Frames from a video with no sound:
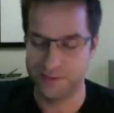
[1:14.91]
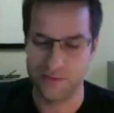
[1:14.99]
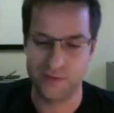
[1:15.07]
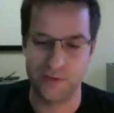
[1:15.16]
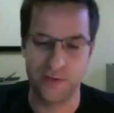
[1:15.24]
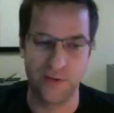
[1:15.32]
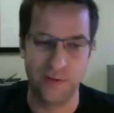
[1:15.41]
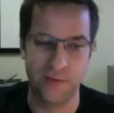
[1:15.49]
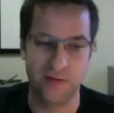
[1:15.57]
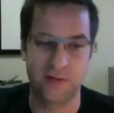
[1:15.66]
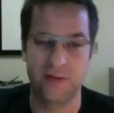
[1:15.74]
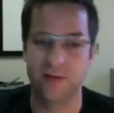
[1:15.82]
studio,
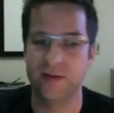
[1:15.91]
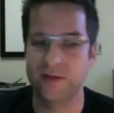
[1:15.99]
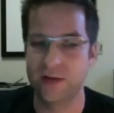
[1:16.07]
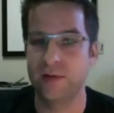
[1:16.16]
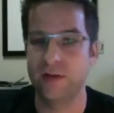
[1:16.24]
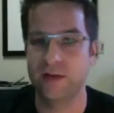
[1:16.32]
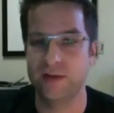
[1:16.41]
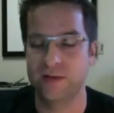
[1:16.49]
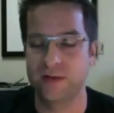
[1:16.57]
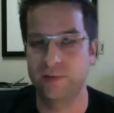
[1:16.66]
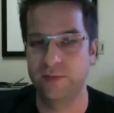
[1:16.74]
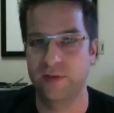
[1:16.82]
but the topic
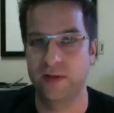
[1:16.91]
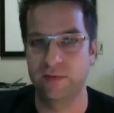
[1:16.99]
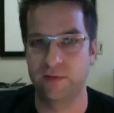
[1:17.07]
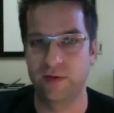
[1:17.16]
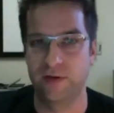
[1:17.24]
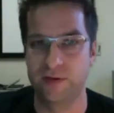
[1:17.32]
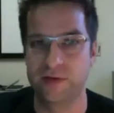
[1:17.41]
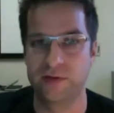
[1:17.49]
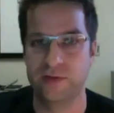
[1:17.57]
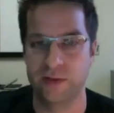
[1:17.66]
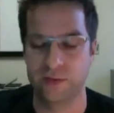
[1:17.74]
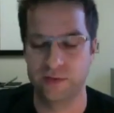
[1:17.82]
itself became very
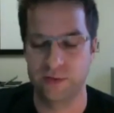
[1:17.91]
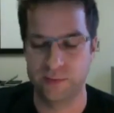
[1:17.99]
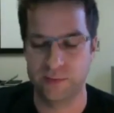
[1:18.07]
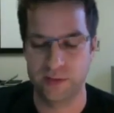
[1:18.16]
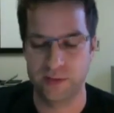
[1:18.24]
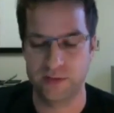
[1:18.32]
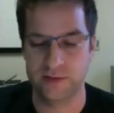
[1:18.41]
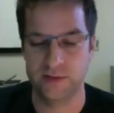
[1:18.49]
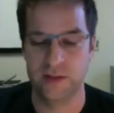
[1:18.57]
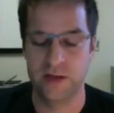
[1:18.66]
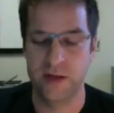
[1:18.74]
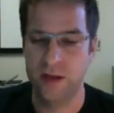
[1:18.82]
interesting to us
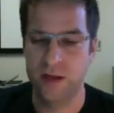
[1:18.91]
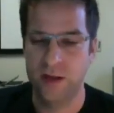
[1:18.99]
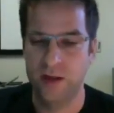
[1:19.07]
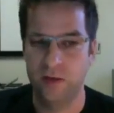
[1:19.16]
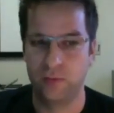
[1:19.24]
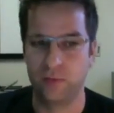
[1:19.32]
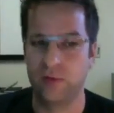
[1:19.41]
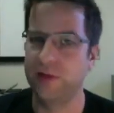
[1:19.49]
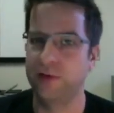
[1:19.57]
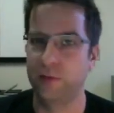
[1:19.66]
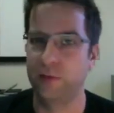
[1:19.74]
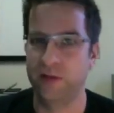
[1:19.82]
because we're
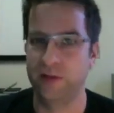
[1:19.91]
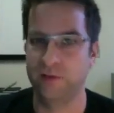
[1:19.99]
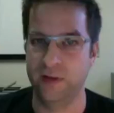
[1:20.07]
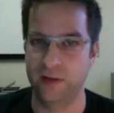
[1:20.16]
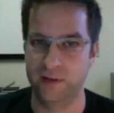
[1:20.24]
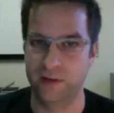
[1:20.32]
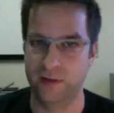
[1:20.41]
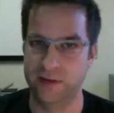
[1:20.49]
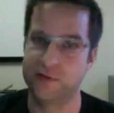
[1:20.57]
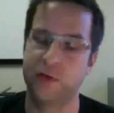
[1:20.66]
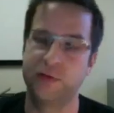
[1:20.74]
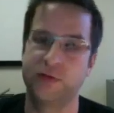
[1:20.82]
led to believe that
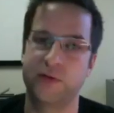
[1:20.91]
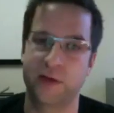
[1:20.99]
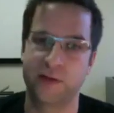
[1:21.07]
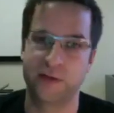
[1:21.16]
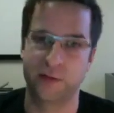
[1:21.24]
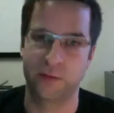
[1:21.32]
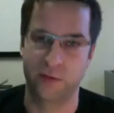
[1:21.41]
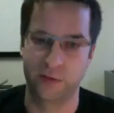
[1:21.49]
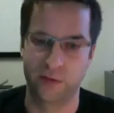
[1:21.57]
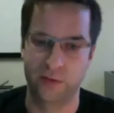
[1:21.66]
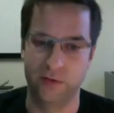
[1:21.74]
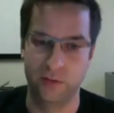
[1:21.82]
these drone strikes that
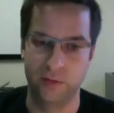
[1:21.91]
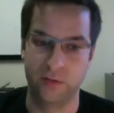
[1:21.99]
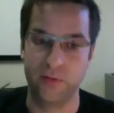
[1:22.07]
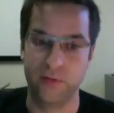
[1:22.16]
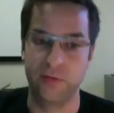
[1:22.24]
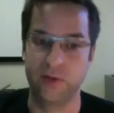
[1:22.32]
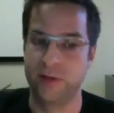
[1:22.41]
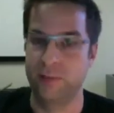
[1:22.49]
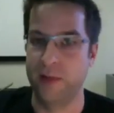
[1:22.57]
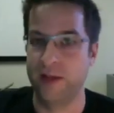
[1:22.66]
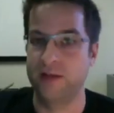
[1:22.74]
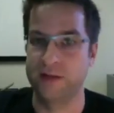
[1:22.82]
we're doing in
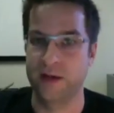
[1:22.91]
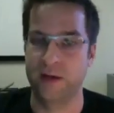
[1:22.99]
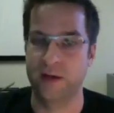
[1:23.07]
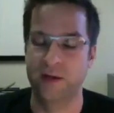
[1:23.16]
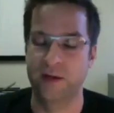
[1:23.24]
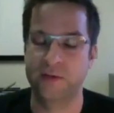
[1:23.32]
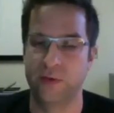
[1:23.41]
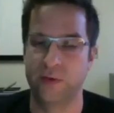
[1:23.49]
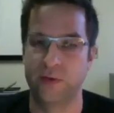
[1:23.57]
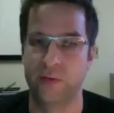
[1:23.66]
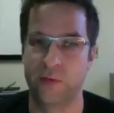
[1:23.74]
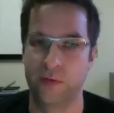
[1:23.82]
Pakistan and elsewhere
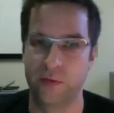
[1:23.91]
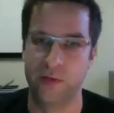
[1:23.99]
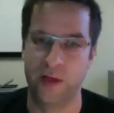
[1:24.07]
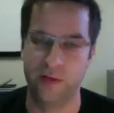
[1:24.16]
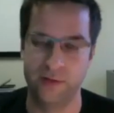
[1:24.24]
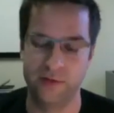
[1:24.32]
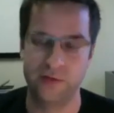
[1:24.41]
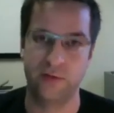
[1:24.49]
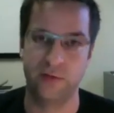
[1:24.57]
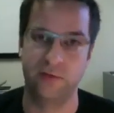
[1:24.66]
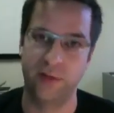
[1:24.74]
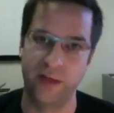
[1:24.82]
in the world have this
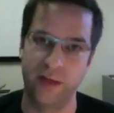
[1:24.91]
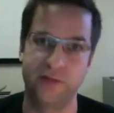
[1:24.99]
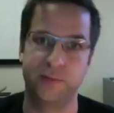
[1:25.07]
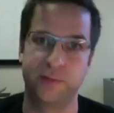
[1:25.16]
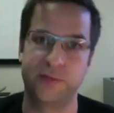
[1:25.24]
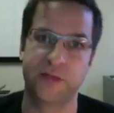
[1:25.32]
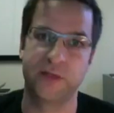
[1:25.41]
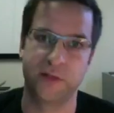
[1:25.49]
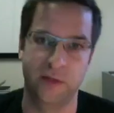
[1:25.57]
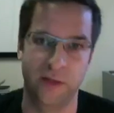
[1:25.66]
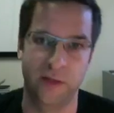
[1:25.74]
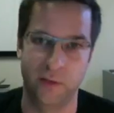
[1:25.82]
sort of laser
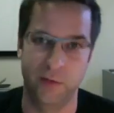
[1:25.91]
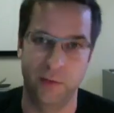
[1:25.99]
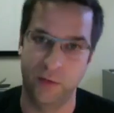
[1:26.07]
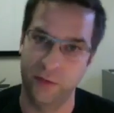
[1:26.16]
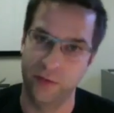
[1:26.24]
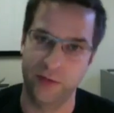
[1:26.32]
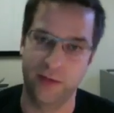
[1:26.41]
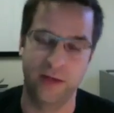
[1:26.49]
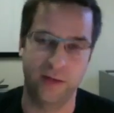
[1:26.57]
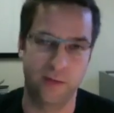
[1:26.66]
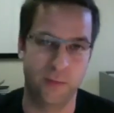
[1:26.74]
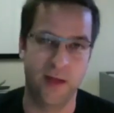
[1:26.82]
precision, and that we're only
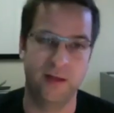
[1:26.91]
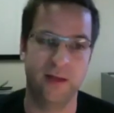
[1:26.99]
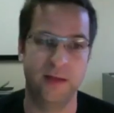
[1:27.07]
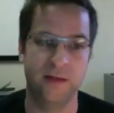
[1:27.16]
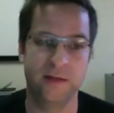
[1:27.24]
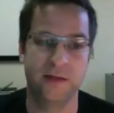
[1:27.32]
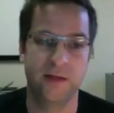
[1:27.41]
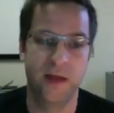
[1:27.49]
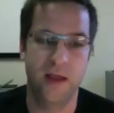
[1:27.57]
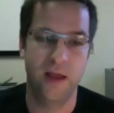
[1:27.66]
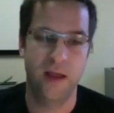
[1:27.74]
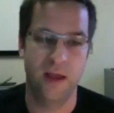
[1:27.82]
getting the bad guys
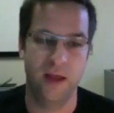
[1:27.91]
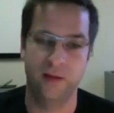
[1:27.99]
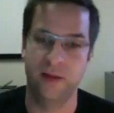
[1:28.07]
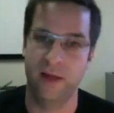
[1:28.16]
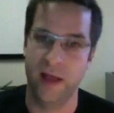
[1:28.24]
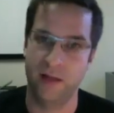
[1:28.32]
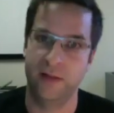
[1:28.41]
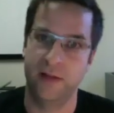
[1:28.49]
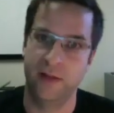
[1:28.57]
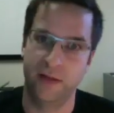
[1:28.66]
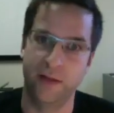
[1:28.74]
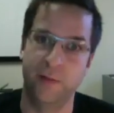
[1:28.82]
and
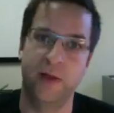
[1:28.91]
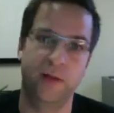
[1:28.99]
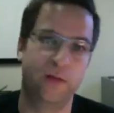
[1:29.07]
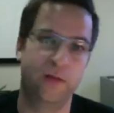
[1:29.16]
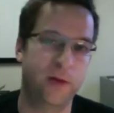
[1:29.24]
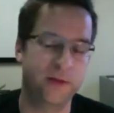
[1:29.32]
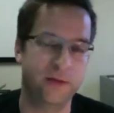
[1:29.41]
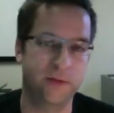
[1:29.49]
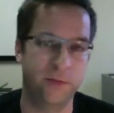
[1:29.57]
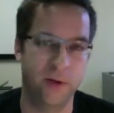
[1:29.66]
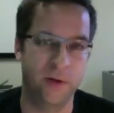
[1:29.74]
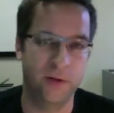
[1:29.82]
the imminent threats
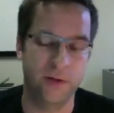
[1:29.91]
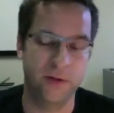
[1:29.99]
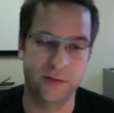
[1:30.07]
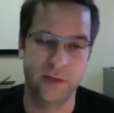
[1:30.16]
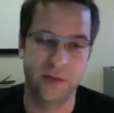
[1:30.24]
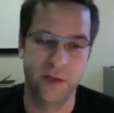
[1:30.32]
to Americans.